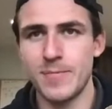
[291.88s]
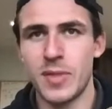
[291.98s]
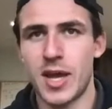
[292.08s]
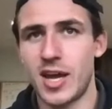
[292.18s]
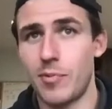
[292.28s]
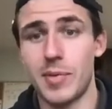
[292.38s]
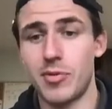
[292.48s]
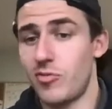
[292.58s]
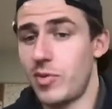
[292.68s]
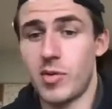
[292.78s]
I have
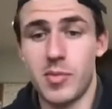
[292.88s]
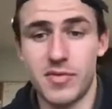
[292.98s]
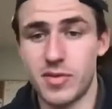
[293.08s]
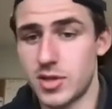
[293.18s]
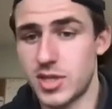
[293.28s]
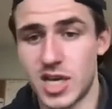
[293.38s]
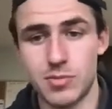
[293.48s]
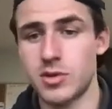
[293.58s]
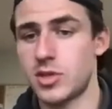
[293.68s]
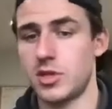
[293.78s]
people who've been with me for 6
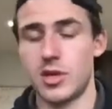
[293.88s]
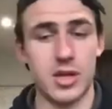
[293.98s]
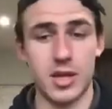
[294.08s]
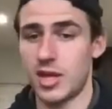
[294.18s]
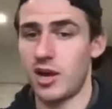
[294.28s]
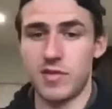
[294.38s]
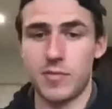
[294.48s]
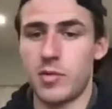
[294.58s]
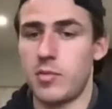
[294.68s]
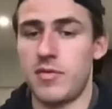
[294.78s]
months. Yourself, you've
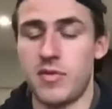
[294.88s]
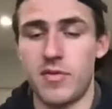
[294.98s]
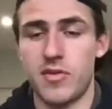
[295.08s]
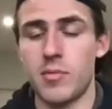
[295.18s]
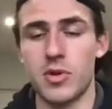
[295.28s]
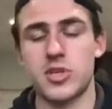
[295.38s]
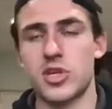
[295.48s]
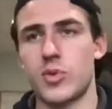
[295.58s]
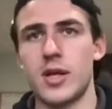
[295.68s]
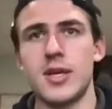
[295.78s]
been with me for a few months
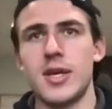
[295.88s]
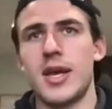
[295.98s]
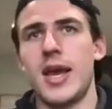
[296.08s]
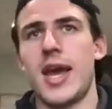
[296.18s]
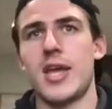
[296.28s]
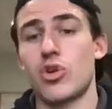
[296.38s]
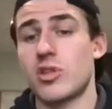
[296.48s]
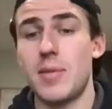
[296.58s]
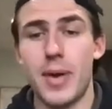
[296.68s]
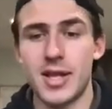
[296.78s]
as well. Yeah. It
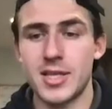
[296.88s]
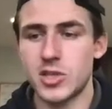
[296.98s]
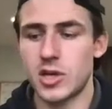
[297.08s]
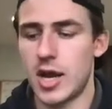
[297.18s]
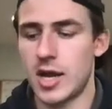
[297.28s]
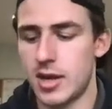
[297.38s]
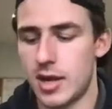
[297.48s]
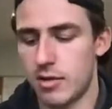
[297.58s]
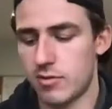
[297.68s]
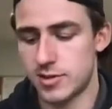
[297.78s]
just depends on, and
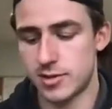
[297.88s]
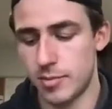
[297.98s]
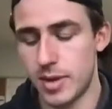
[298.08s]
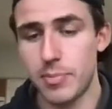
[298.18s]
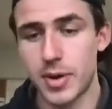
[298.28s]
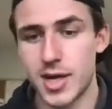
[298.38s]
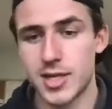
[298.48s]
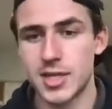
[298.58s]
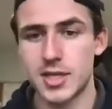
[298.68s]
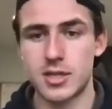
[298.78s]
to me
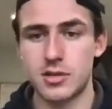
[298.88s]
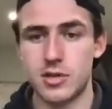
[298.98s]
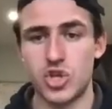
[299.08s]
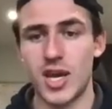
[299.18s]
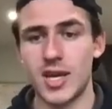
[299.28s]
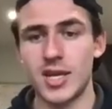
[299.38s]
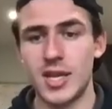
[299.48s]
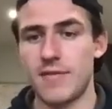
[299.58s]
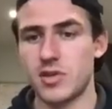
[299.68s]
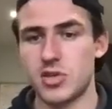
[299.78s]
personally, the journey
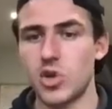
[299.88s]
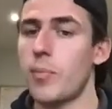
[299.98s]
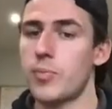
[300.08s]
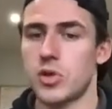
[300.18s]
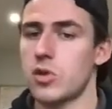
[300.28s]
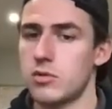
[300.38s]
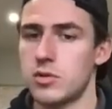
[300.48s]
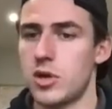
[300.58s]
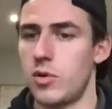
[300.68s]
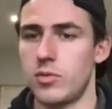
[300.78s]
never stops.
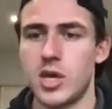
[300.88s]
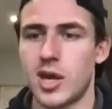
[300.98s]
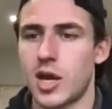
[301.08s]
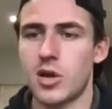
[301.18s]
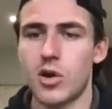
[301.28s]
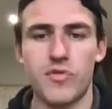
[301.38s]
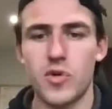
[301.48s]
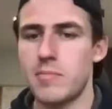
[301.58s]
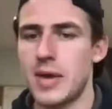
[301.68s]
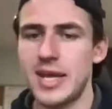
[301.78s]
You know, you can go through many